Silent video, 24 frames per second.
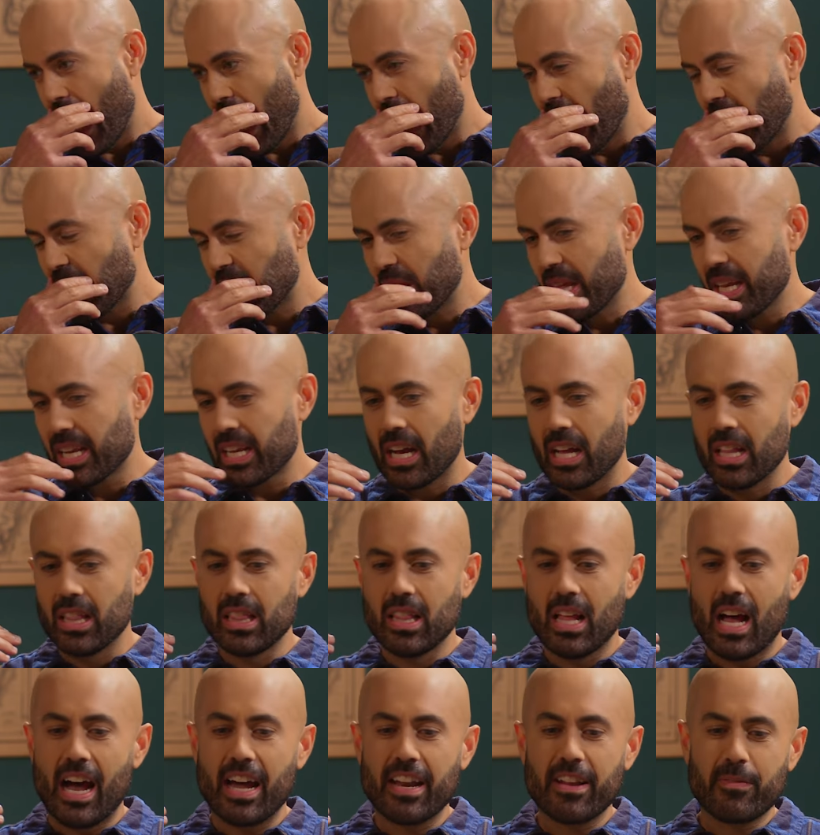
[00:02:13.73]
And I think a
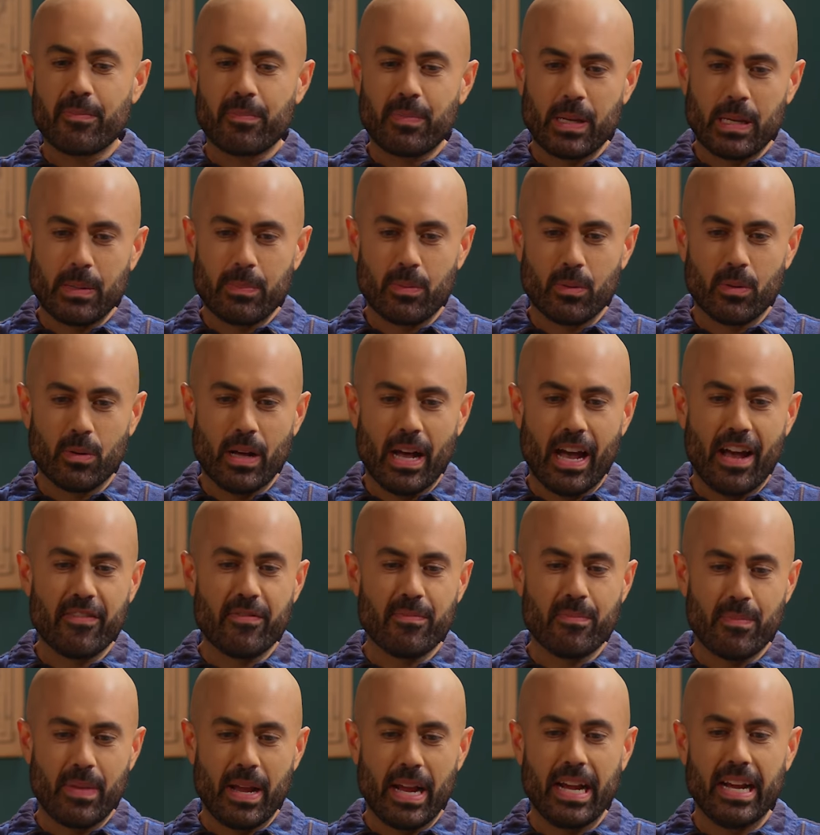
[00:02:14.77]
lot of people have
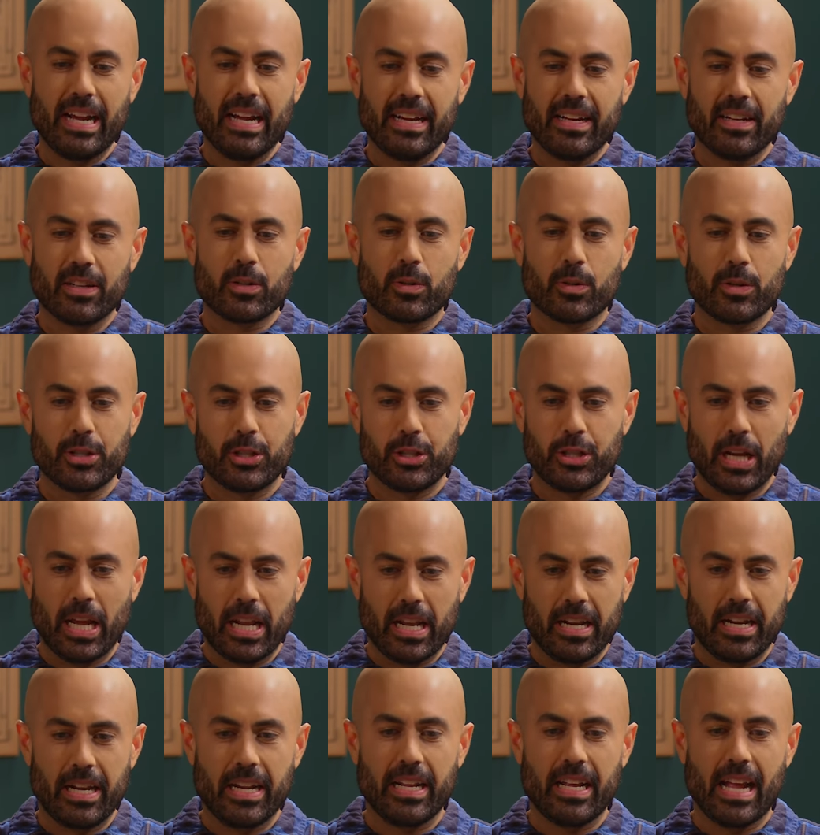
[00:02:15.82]
made
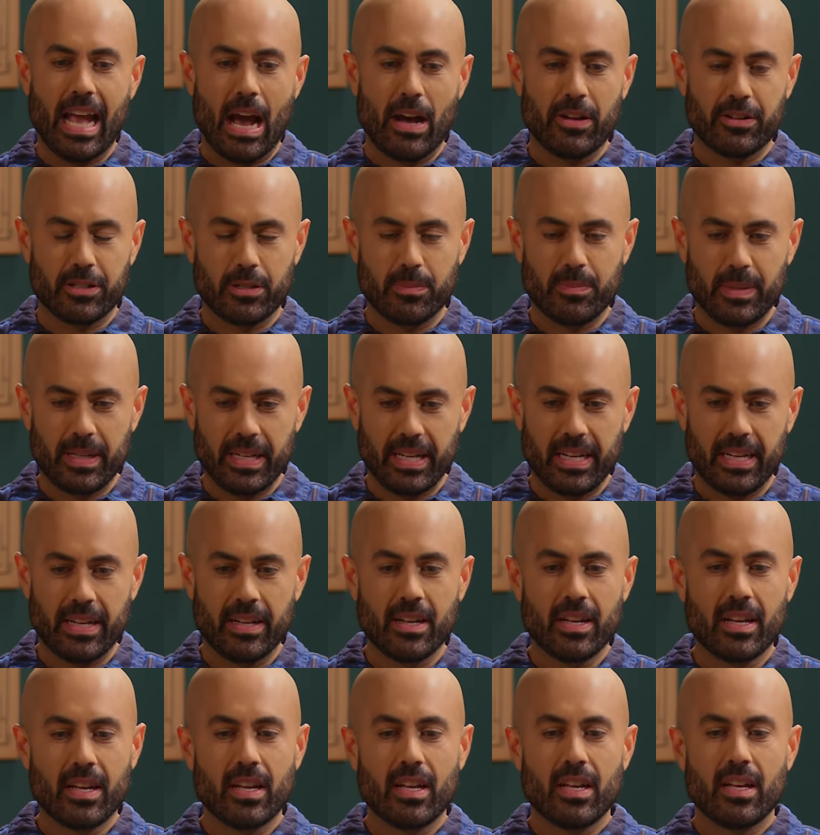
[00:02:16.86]
Christianity out to be,
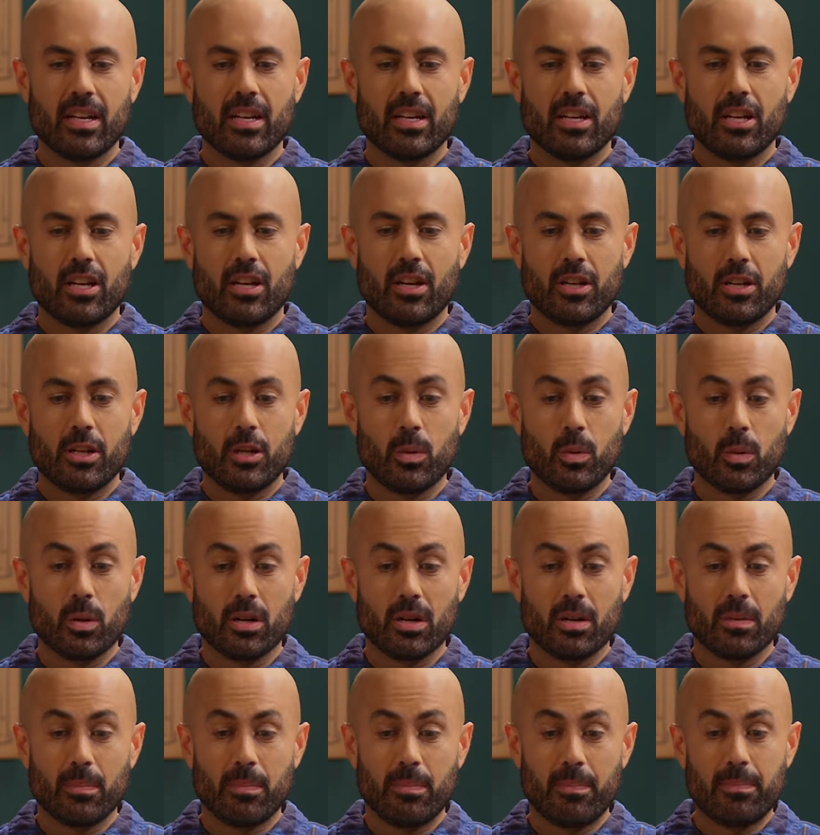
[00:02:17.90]
you
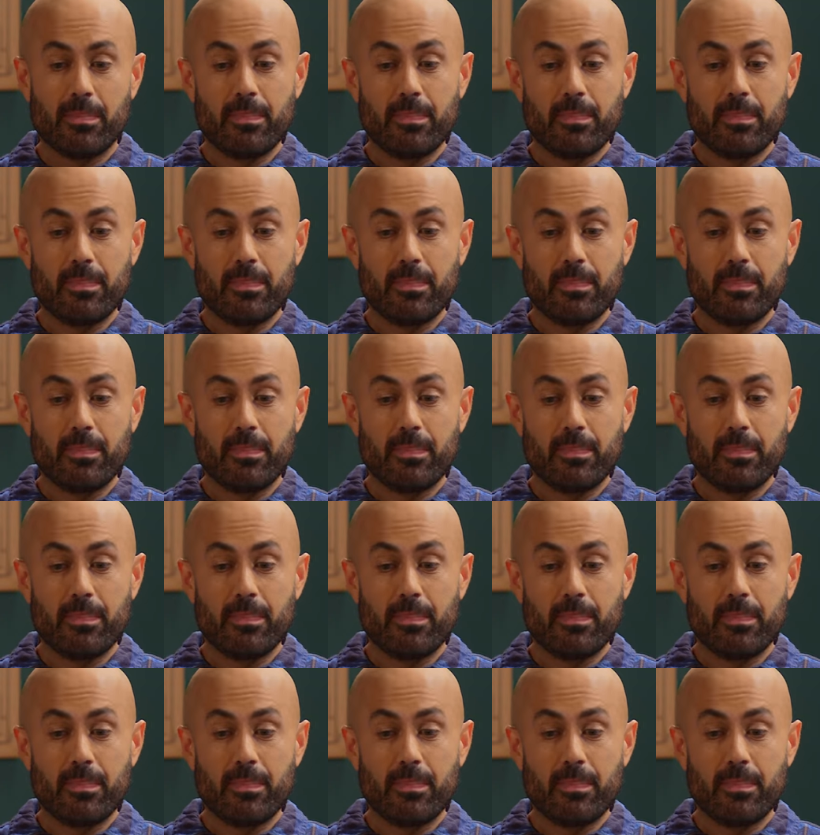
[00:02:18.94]
were